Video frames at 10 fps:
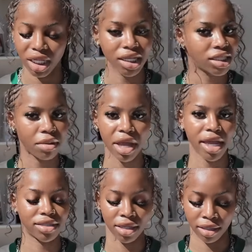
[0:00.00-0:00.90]
it's
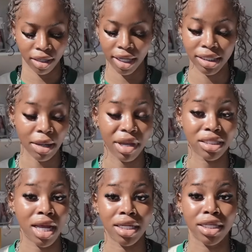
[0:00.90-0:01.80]
amazing it's
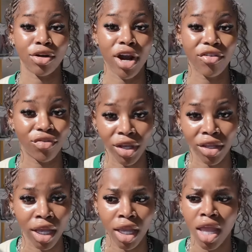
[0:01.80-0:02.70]
amazing and it's a great
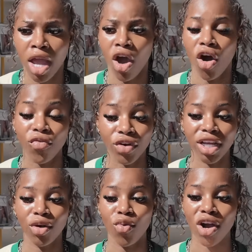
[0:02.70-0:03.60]
feeling
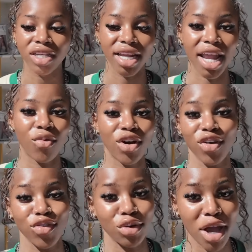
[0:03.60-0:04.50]
hopefully one day one
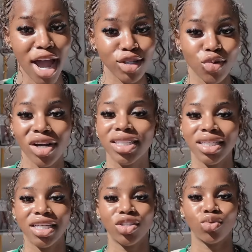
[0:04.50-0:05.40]
of you guys
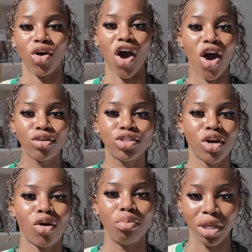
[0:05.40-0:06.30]
watching this will
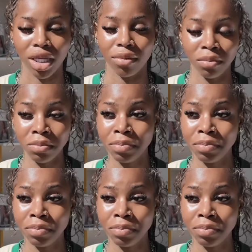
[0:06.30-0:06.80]
also be